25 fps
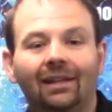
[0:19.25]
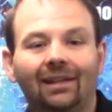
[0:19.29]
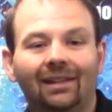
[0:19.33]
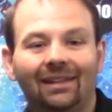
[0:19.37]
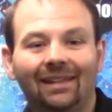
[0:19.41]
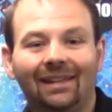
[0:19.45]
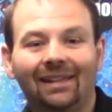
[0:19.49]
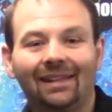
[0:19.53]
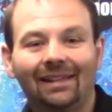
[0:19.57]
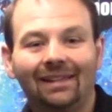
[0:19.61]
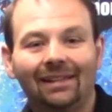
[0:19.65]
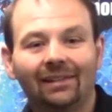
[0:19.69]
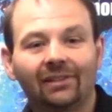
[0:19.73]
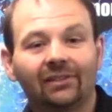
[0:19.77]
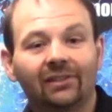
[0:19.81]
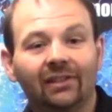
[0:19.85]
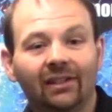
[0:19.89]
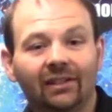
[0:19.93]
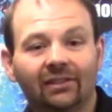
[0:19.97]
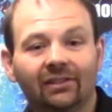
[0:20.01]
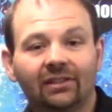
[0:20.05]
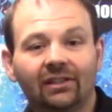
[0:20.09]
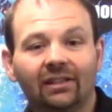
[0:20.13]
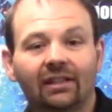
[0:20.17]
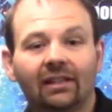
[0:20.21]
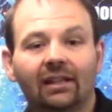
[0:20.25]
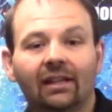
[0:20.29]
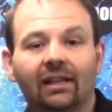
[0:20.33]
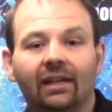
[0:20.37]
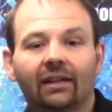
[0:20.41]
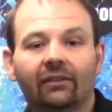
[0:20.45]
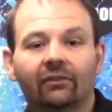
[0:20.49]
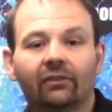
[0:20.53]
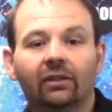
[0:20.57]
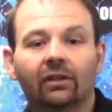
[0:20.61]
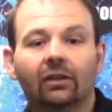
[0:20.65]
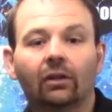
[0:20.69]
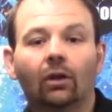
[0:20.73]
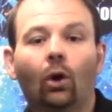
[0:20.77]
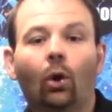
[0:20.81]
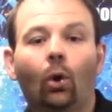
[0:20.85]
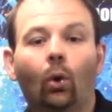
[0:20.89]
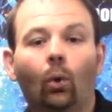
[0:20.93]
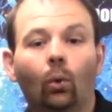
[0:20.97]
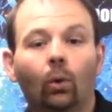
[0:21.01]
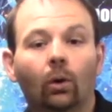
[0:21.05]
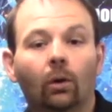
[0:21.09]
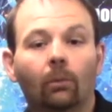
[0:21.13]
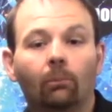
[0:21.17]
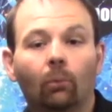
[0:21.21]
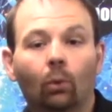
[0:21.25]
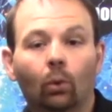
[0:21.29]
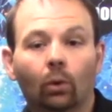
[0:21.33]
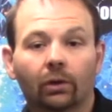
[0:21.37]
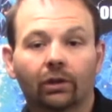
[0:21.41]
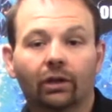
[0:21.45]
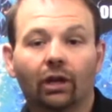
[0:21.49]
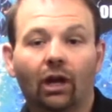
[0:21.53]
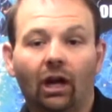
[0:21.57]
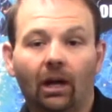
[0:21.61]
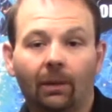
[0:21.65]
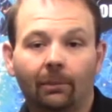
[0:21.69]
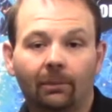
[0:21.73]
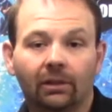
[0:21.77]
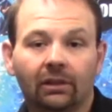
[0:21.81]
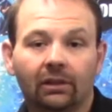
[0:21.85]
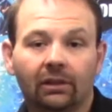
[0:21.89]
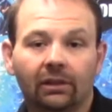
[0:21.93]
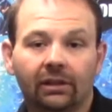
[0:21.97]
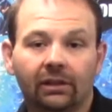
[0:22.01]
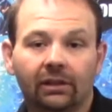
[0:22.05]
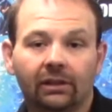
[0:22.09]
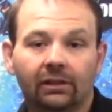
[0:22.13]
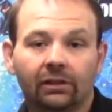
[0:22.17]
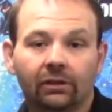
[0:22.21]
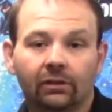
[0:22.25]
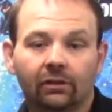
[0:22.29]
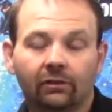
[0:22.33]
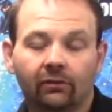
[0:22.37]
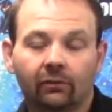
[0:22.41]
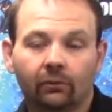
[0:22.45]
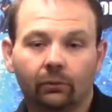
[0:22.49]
E6011, or more commonly